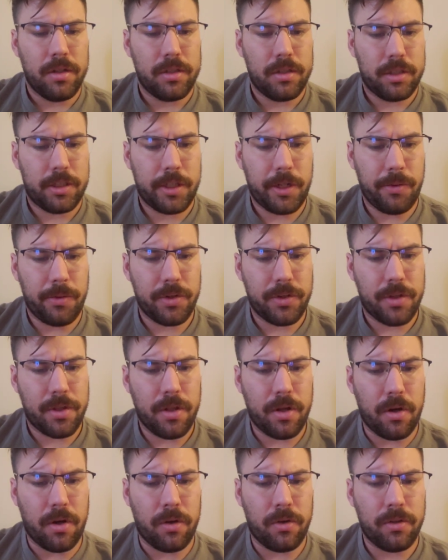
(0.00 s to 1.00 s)
She was
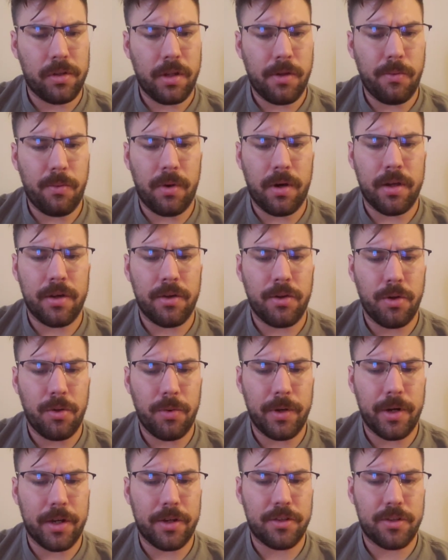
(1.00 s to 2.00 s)
the only one who
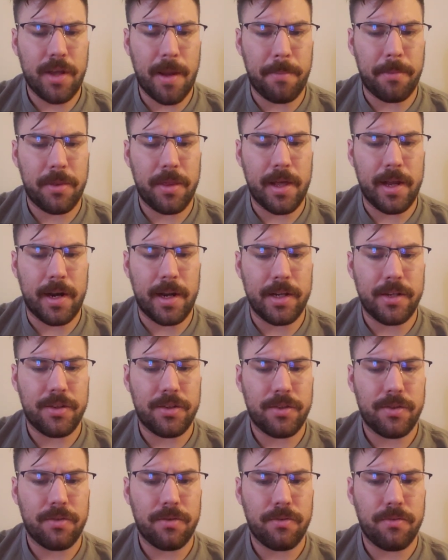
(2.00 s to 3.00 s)
would accept
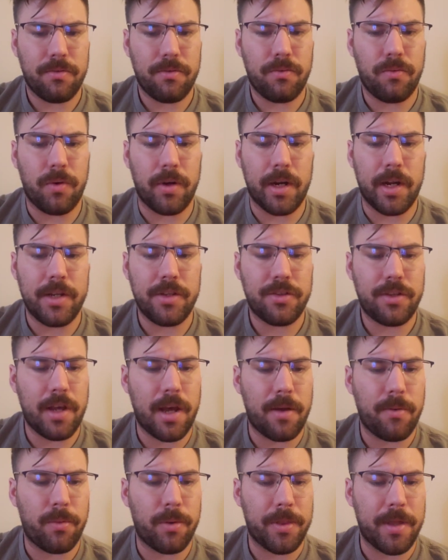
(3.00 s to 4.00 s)
what I
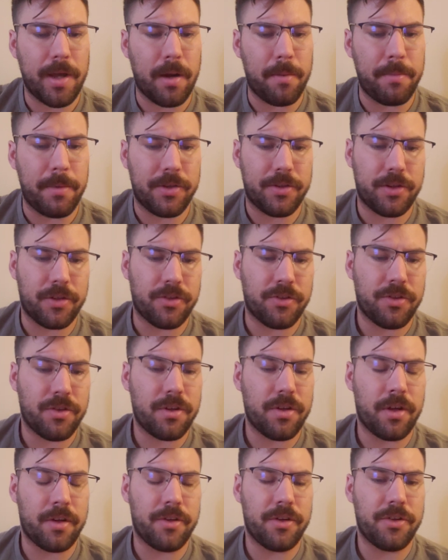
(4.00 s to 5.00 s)
said without
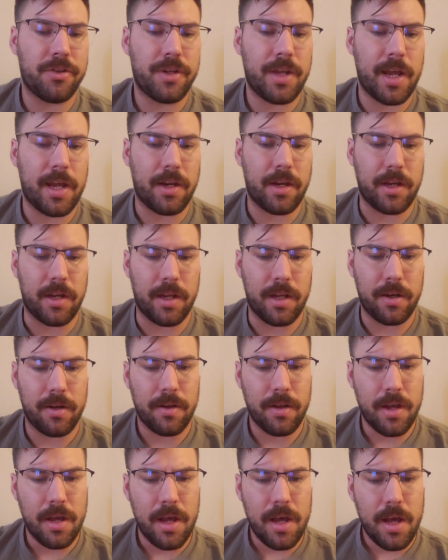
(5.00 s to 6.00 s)
misunderstanding it,
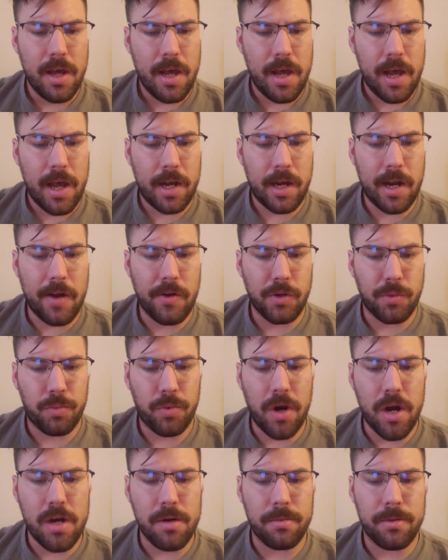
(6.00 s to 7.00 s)
and I was
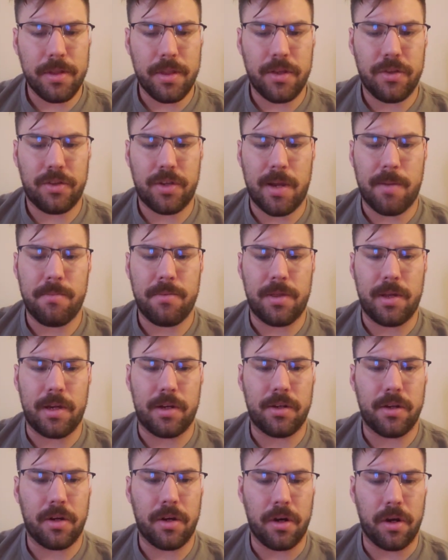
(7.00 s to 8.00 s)
probably the same
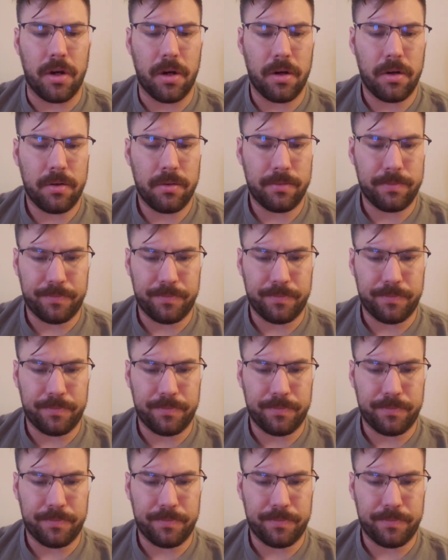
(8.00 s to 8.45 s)
thing to her.